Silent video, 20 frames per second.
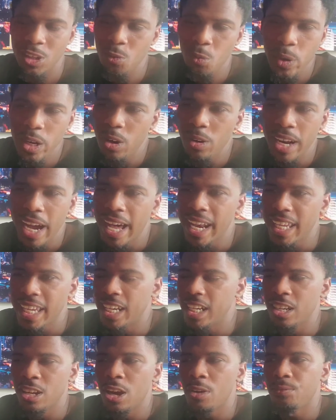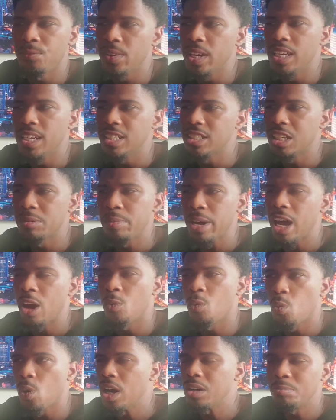We don't got to get in our feelings
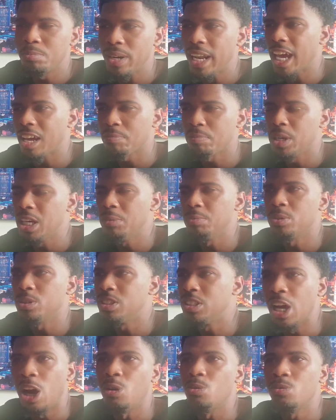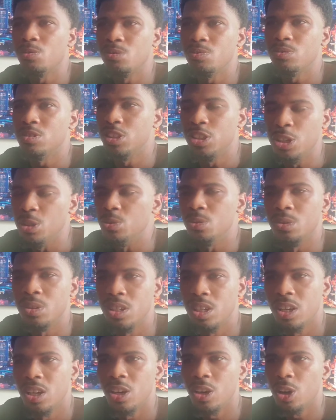about what black people don't do
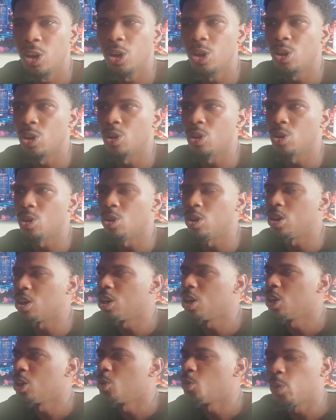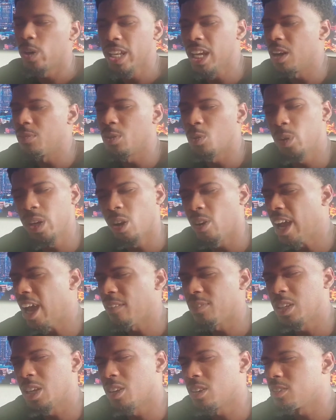or whatever. We don't
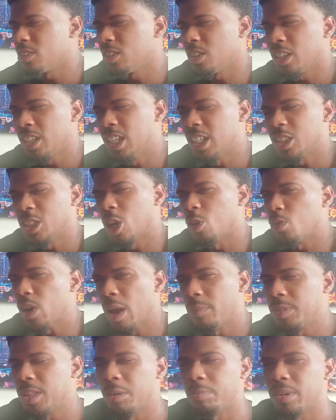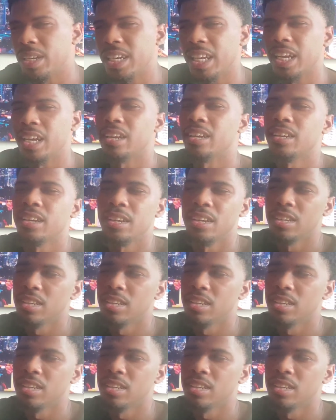have to get so wrapped up in that.